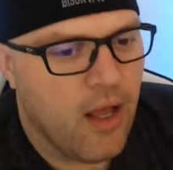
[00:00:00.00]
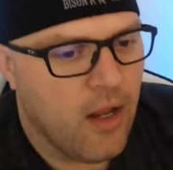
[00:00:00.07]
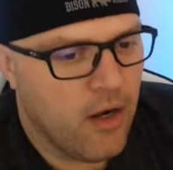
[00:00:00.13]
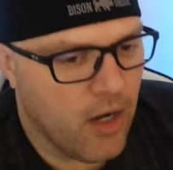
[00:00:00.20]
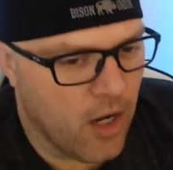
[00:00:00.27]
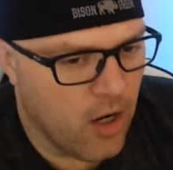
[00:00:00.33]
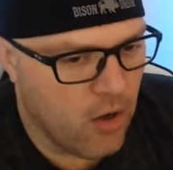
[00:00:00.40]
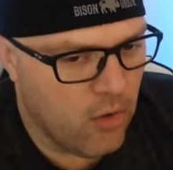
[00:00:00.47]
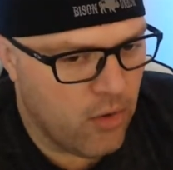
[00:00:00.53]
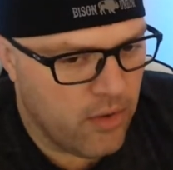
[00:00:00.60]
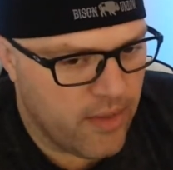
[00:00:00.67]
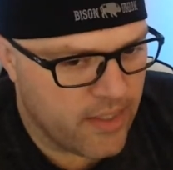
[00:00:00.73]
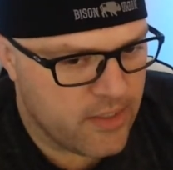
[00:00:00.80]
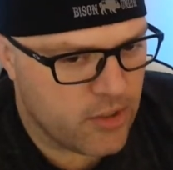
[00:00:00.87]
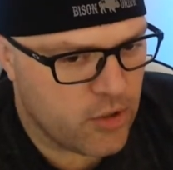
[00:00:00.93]
No,
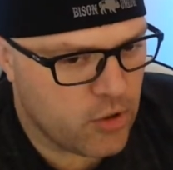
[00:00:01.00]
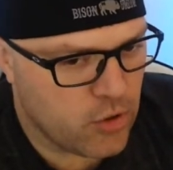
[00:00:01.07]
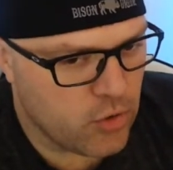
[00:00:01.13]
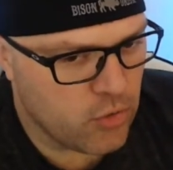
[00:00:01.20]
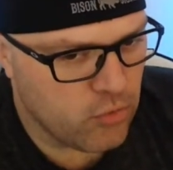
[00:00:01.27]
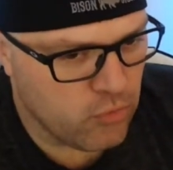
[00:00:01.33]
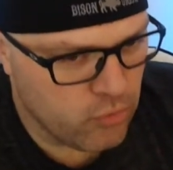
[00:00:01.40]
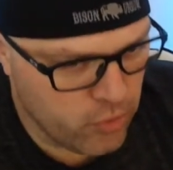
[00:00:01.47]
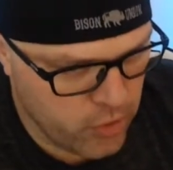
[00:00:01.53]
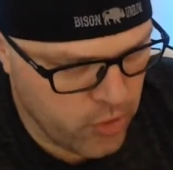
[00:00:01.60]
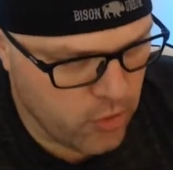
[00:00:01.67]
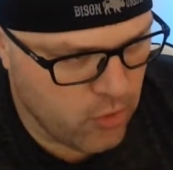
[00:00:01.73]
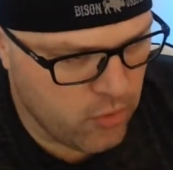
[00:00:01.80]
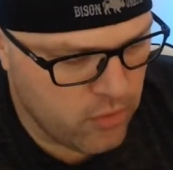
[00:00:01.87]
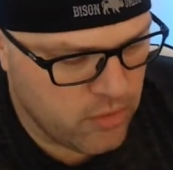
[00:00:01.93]
that's
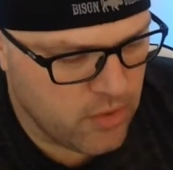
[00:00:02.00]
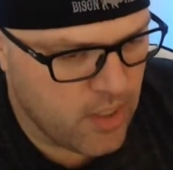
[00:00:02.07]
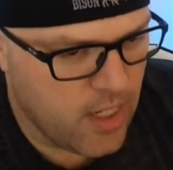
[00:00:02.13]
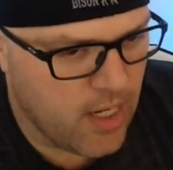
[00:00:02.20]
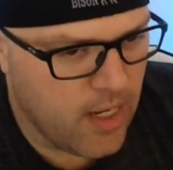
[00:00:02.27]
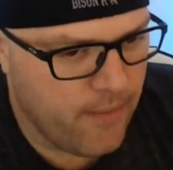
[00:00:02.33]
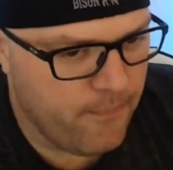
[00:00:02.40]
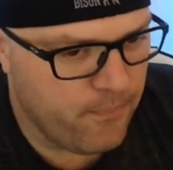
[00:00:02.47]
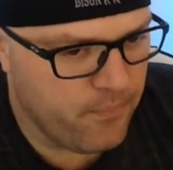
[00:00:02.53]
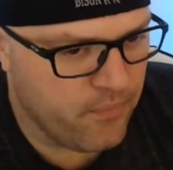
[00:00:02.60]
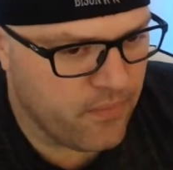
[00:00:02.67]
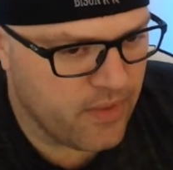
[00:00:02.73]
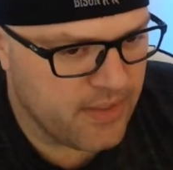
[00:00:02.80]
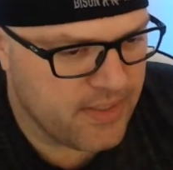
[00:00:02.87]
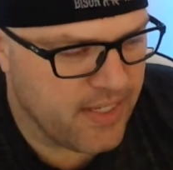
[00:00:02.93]
true.
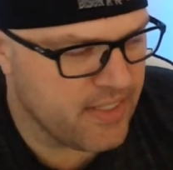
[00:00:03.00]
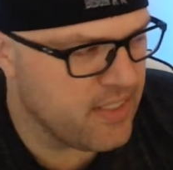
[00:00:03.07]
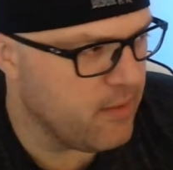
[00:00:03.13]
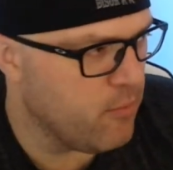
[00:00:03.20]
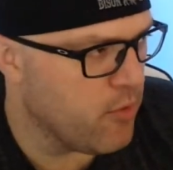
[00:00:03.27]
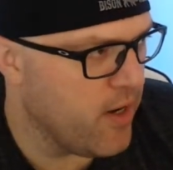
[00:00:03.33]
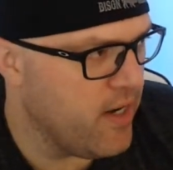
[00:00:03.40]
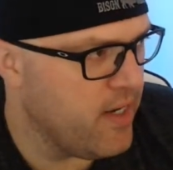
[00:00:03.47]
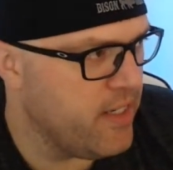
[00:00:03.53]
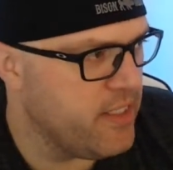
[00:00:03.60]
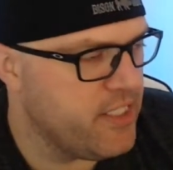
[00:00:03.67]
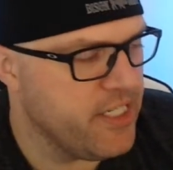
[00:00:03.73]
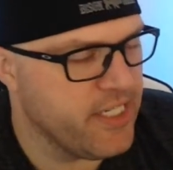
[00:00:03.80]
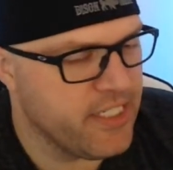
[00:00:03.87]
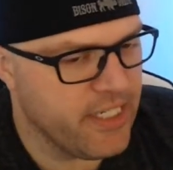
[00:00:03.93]
Stacy, Brandy, and
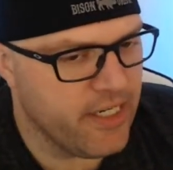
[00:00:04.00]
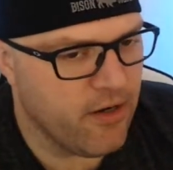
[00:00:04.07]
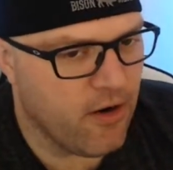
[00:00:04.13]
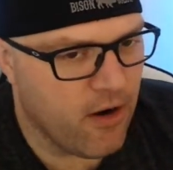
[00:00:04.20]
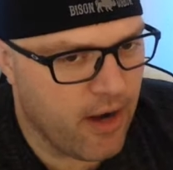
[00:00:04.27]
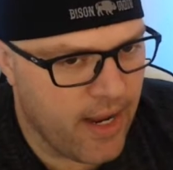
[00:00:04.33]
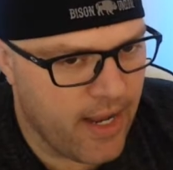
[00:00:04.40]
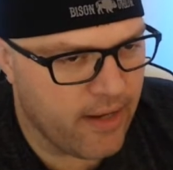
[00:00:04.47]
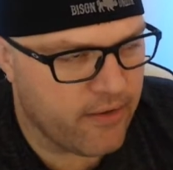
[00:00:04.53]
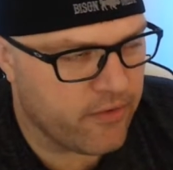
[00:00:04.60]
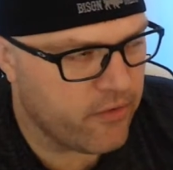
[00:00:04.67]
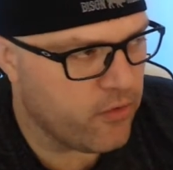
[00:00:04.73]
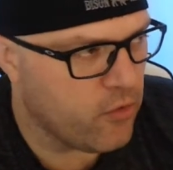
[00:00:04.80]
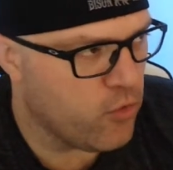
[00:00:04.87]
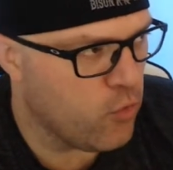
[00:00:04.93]
Gigi are at
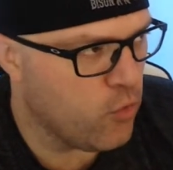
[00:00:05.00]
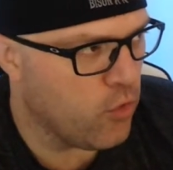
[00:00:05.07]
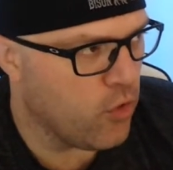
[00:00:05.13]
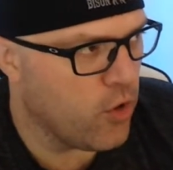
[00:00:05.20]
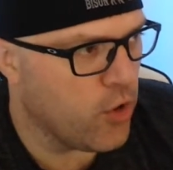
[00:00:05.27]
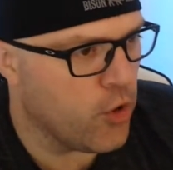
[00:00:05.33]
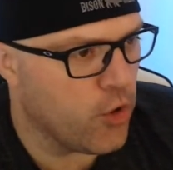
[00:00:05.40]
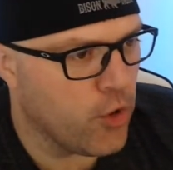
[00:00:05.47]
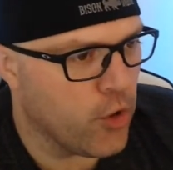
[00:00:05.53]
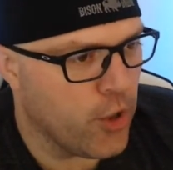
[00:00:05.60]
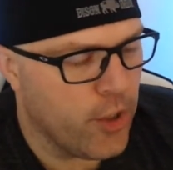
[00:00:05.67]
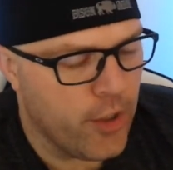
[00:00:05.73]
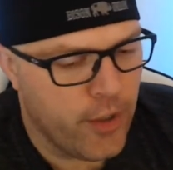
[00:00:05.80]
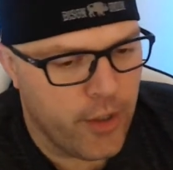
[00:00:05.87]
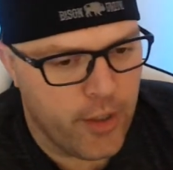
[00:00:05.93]

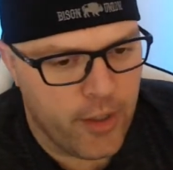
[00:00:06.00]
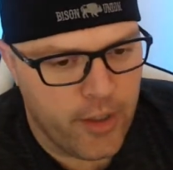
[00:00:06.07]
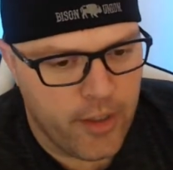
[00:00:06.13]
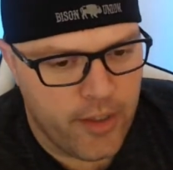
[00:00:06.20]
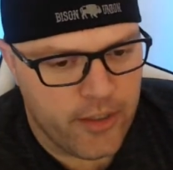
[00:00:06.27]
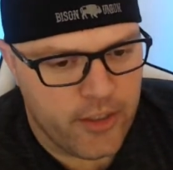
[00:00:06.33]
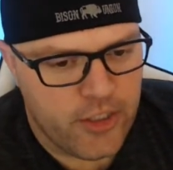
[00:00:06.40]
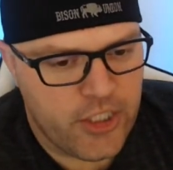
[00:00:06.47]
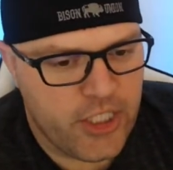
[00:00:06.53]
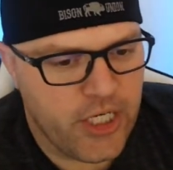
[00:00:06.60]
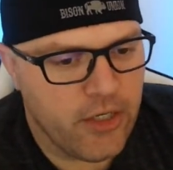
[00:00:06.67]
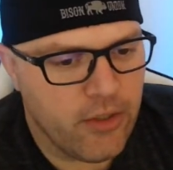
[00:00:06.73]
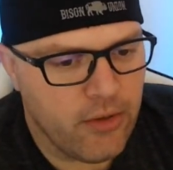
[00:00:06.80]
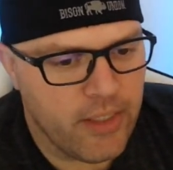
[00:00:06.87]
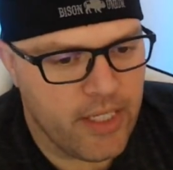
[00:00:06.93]
her
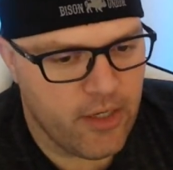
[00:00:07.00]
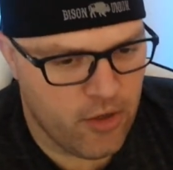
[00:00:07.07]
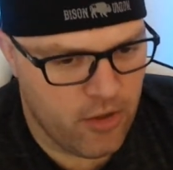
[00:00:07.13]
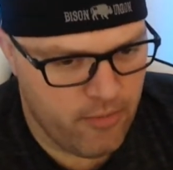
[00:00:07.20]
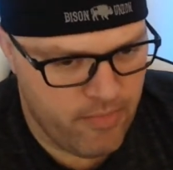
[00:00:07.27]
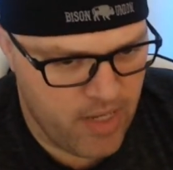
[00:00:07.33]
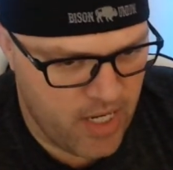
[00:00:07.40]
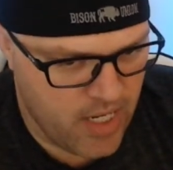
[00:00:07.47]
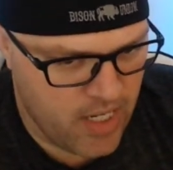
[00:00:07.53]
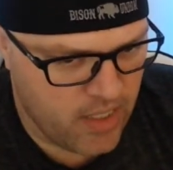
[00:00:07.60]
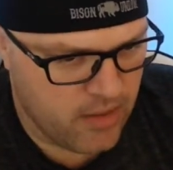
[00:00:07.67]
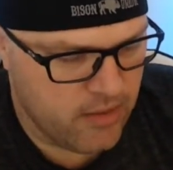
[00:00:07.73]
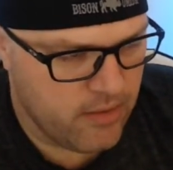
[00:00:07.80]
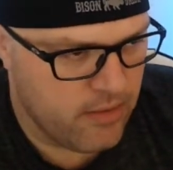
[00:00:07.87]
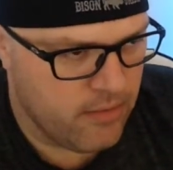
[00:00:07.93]
cheerleader
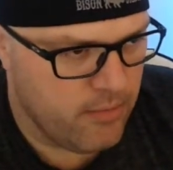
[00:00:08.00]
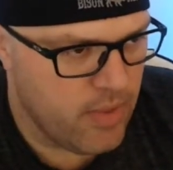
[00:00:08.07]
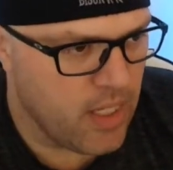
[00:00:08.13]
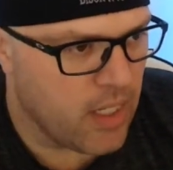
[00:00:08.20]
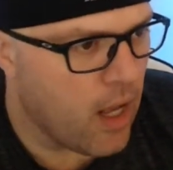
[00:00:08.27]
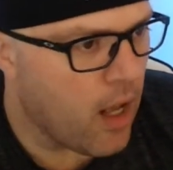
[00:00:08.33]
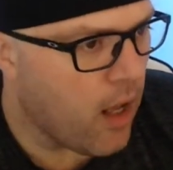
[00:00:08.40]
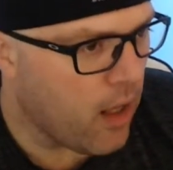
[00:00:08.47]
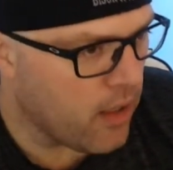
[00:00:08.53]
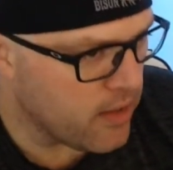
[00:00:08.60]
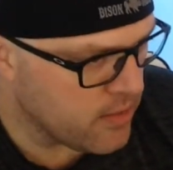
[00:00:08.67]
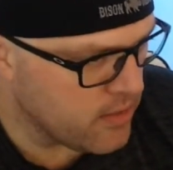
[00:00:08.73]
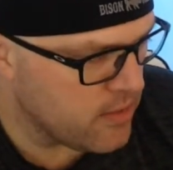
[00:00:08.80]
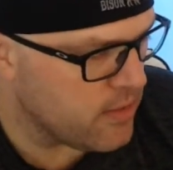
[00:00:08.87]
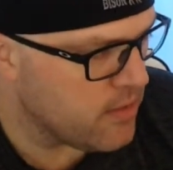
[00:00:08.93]
meeting
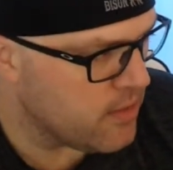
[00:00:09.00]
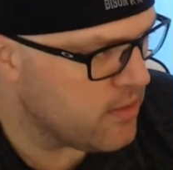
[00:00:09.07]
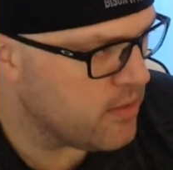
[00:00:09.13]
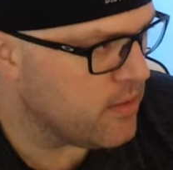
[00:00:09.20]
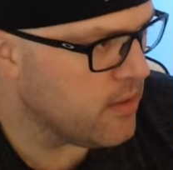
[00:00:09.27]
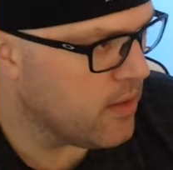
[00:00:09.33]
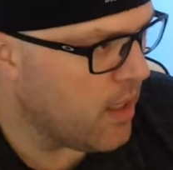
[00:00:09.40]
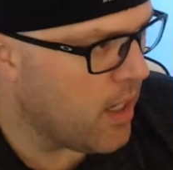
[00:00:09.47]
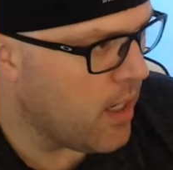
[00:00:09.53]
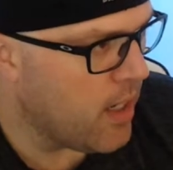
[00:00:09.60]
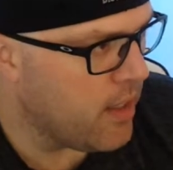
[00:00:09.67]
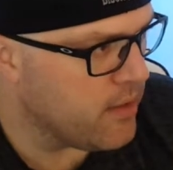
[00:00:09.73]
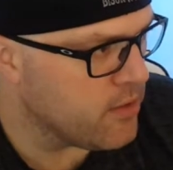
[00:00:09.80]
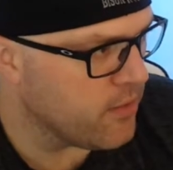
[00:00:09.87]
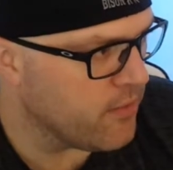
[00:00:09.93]
because
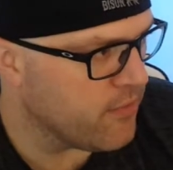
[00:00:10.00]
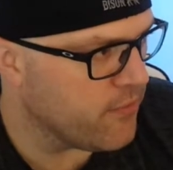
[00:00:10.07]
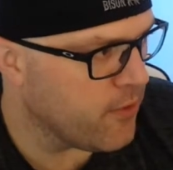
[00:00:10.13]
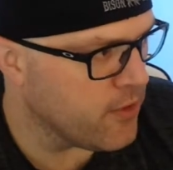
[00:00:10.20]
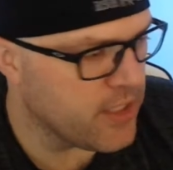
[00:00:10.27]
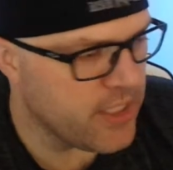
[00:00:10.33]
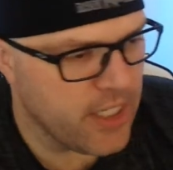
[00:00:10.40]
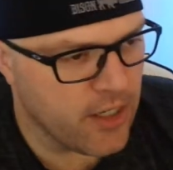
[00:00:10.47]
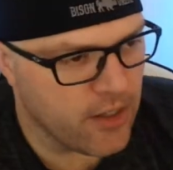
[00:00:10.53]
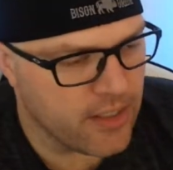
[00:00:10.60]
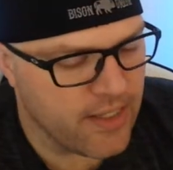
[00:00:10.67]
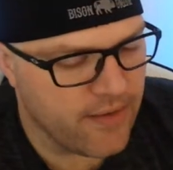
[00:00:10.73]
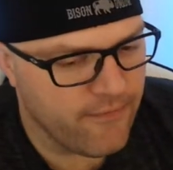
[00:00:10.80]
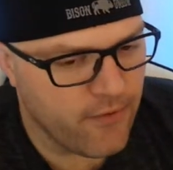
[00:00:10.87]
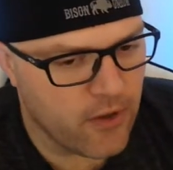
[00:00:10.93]
it's her first year
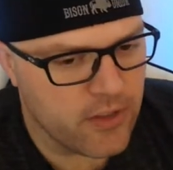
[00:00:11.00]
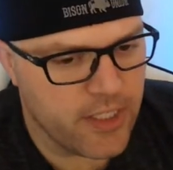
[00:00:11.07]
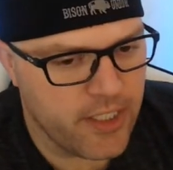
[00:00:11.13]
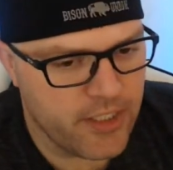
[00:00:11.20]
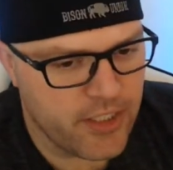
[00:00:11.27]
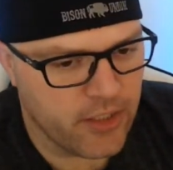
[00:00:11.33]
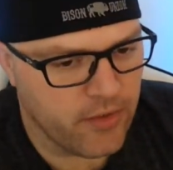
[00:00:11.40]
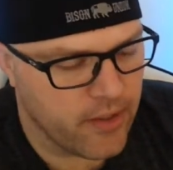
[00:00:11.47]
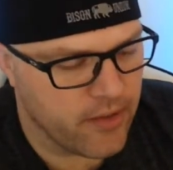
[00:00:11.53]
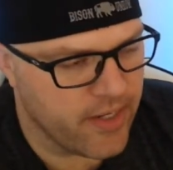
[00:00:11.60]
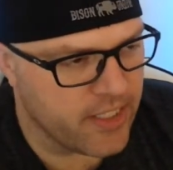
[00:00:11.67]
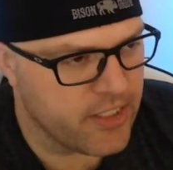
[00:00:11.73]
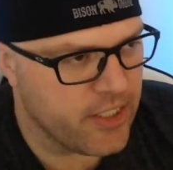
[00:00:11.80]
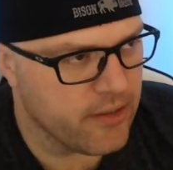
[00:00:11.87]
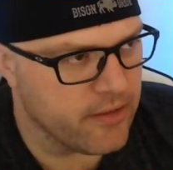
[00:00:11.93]
as a varsity cheerleader
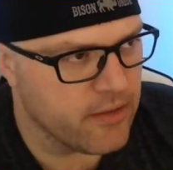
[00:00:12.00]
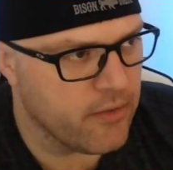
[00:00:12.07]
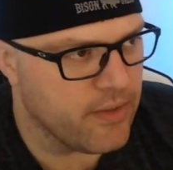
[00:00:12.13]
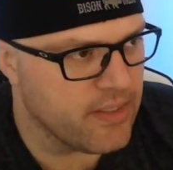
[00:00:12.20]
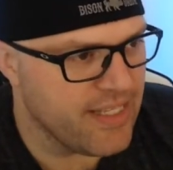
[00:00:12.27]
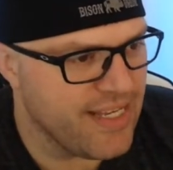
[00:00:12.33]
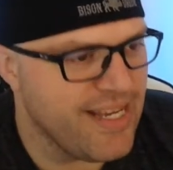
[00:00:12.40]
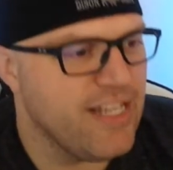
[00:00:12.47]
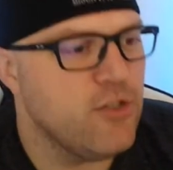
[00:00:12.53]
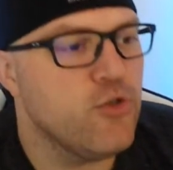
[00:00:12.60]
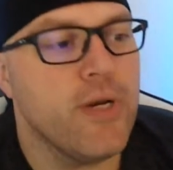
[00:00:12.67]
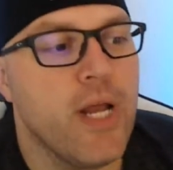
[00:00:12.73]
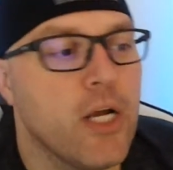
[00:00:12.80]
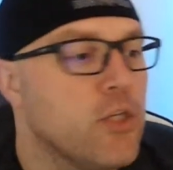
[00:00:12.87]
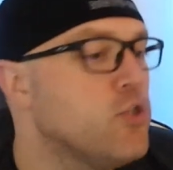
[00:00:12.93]
next year. So it is the
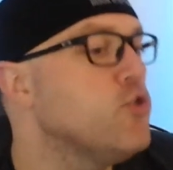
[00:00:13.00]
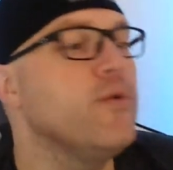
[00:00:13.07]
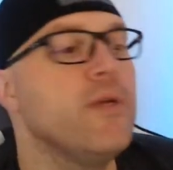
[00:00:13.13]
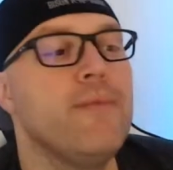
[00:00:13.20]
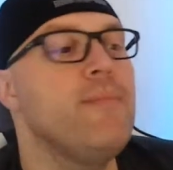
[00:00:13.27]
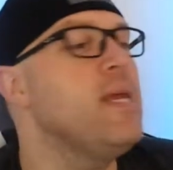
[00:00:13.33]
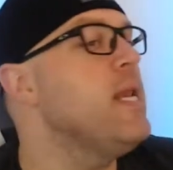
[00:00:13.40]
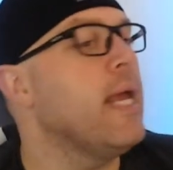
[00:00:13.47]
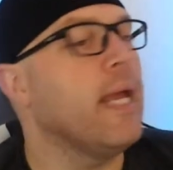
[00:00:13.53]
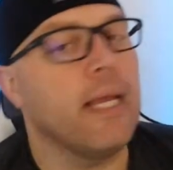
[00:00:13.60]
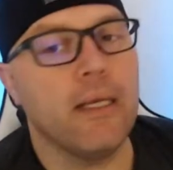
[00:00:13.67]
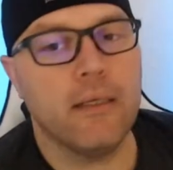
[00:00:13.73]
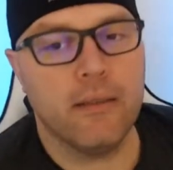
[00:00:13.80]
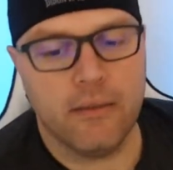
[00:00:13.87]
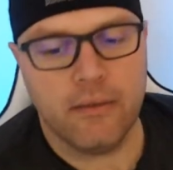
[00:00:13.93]
introductory meeting
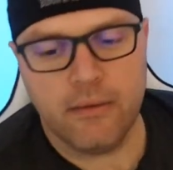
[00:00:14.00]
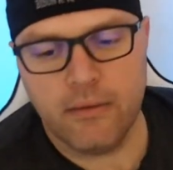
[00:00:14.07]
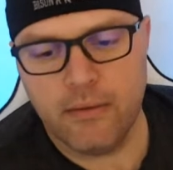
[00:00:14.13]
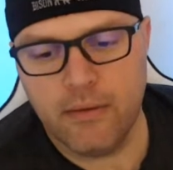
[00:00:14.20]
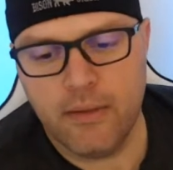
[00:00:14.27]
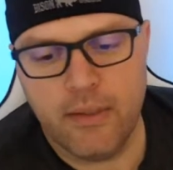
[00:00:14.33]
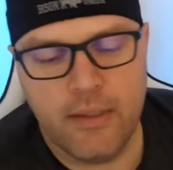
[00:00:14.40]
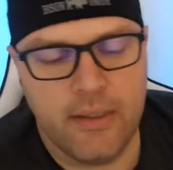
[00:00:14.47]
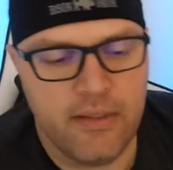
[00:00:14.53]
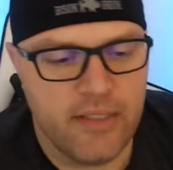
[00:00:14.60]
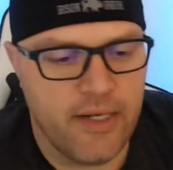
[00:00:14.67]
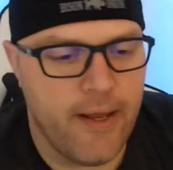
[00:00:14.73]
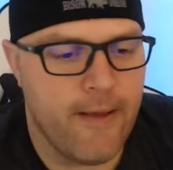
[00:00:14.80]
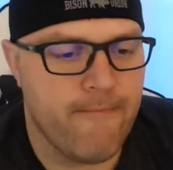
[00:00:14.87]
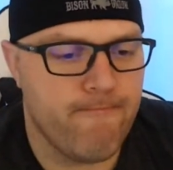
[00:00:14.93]

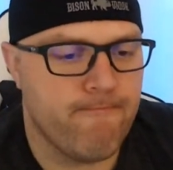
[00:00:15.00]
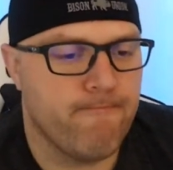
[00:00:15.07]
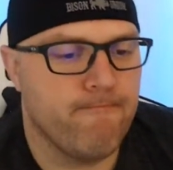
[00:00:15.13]
tonight.